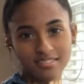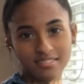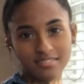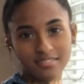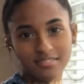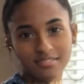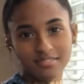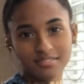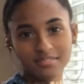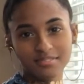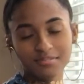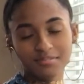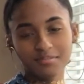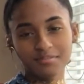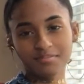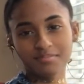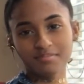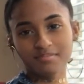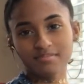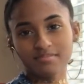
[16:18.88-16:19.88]

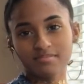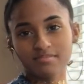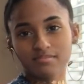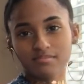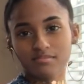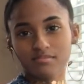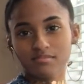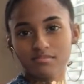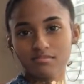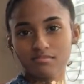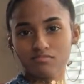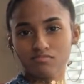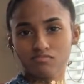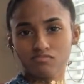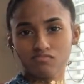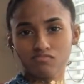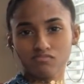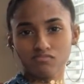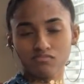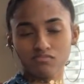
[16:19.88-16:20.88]

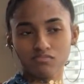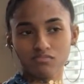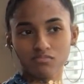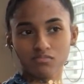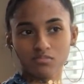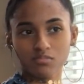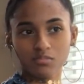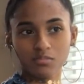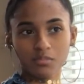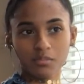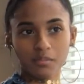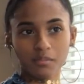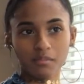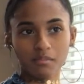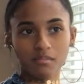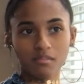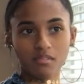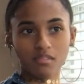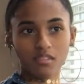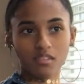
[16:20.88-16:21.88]

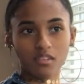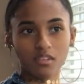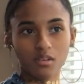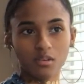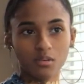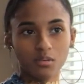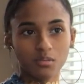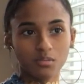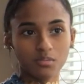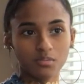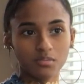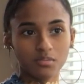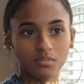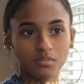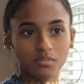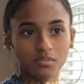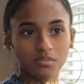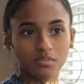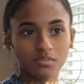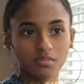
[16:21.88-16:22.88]

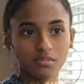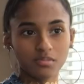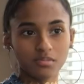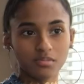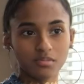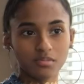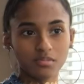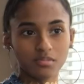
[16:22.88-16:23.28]
[no speech]